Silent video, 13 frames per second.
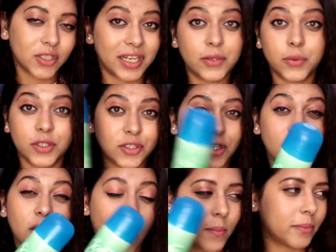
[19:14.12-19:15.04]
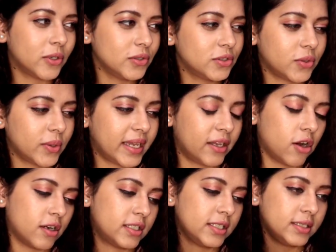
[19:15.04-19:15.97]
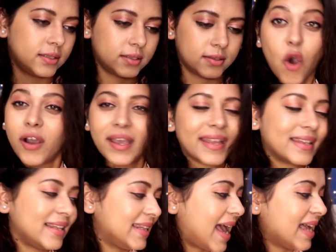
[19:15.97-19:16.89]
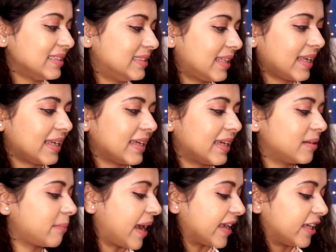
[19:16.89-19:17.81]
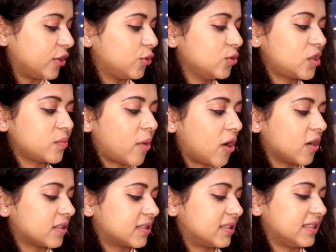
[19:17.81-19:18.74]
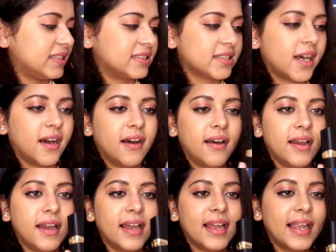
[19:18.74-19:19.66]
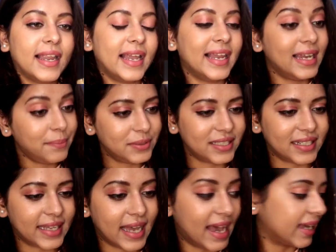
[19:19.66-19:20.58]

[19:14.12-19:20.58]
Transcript: So it was on a combo. So I got it. Okay, and the last thing in my huge box is a lipstick.